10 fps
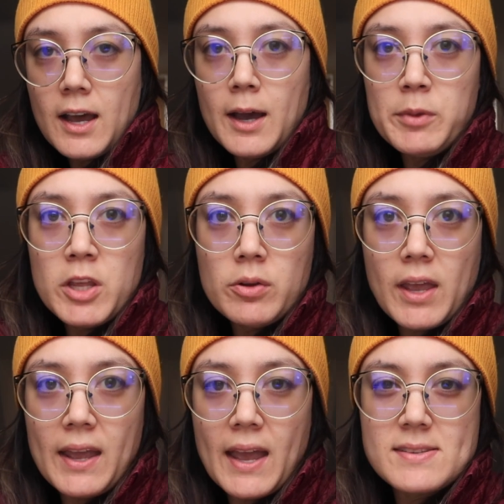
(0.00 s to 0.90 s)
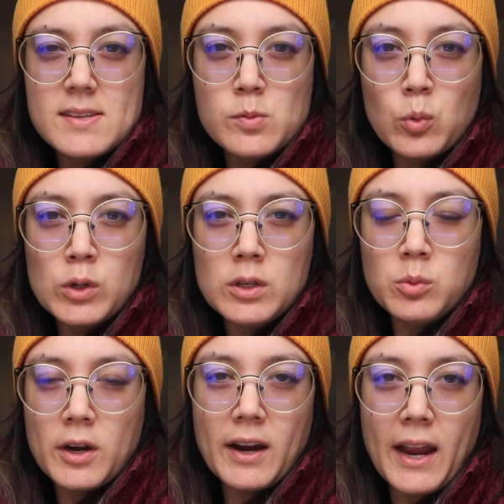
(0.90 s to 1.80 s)
the UK has this rule
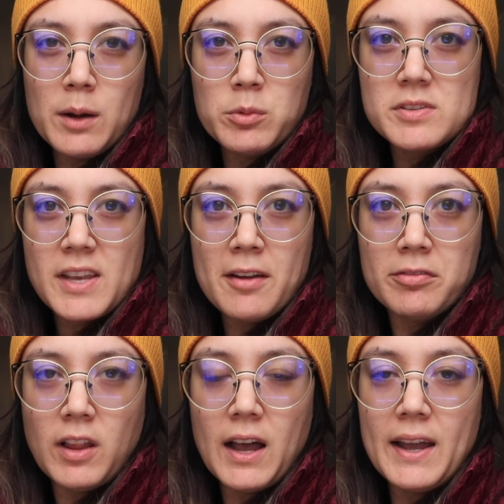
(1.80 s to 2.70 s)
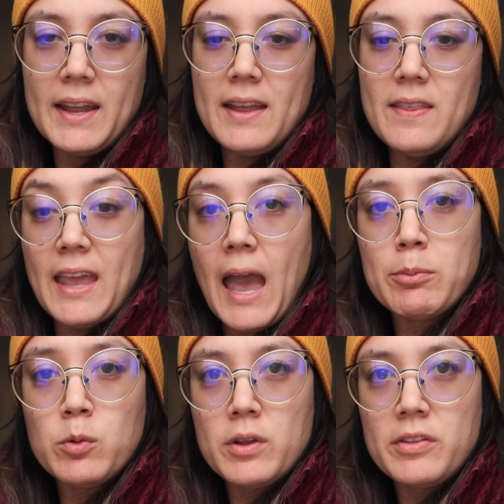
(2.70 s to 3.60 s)
where animals can't fly in the
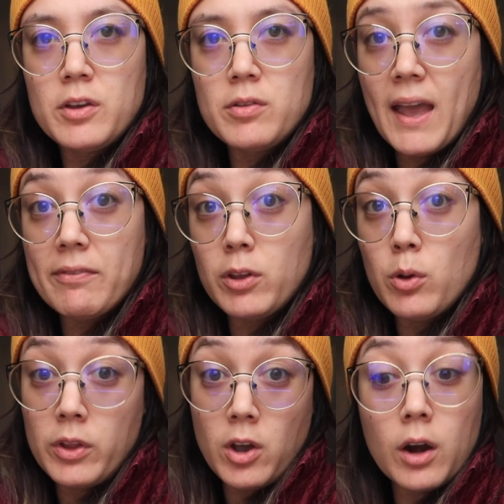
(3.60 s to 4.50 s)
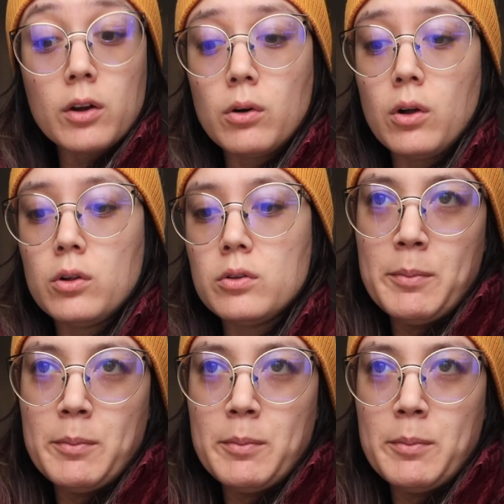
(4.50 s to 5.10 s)
cabin with you. They have to go in the cargo hold.